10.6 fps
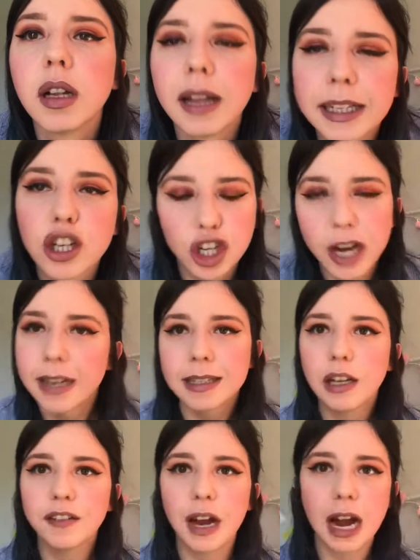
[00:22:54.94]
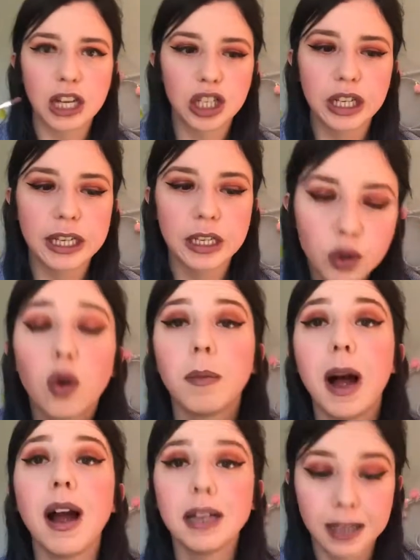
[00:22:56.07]
Like the shade itself, I actually don't
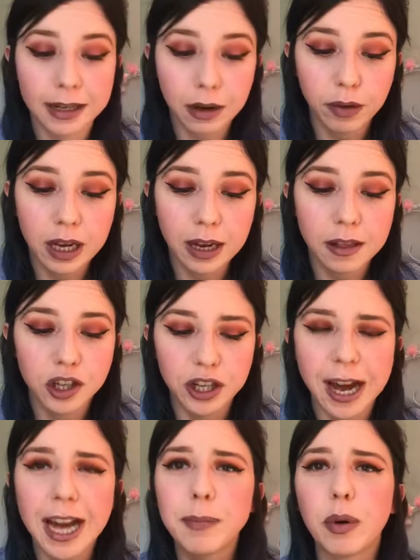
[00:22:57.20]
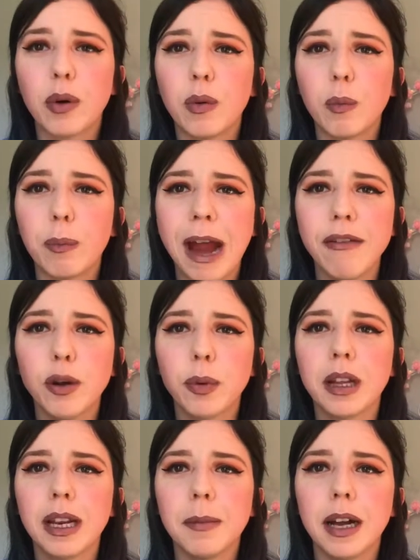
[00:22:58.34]
mind. Like I really like the shade, but pairing it up with a lip